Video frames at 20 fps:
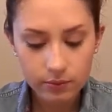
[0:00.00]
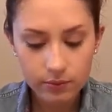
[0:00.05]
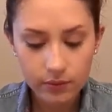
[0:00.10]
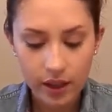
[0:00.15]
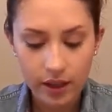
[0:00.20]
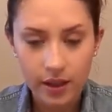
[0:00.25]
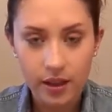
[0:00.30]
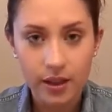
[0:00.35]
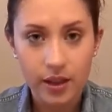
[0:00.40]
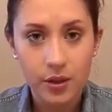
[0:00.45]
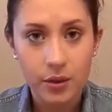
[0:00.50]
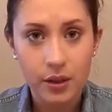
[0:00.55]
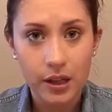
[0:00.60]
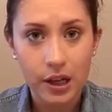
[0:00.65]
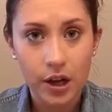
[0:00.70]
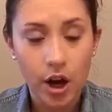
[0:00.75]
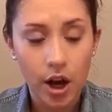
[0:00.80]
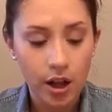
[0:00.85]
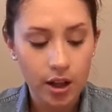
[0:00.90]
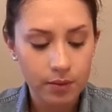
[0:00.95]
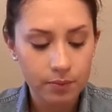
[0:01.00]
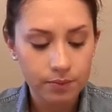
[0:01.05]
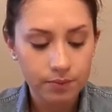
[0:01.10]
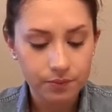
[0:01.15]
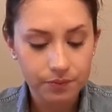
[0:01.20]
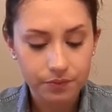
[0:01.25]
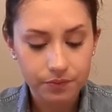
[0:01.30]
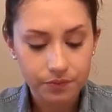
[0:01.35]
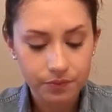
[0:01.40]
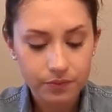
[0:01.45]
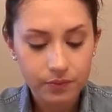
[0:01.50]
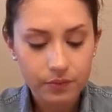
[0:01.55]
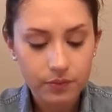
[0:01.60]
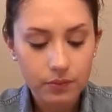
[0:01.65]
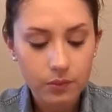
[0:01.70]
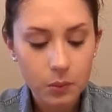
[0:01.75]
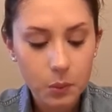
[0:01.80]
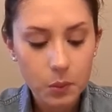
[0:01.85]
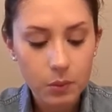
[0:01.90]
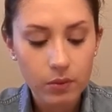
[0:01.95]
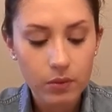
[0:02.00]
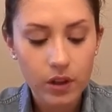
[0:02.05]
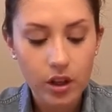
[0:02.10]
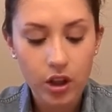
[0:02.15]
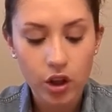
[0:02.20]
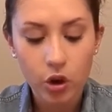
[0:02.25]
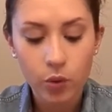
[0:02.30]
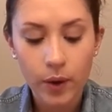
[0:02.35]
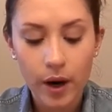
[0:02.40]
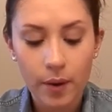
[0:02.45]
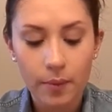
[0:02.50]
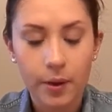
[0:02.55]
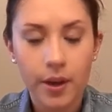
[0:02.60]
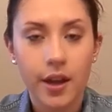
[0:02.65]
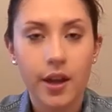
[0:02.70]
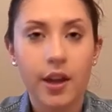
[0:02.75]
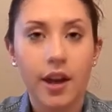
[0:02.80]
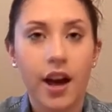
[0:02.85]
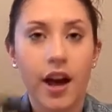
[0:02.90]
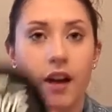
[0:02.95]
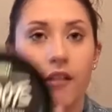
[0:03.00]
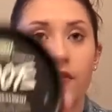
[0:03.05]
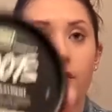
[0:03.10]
I think that's what they call them, you probably have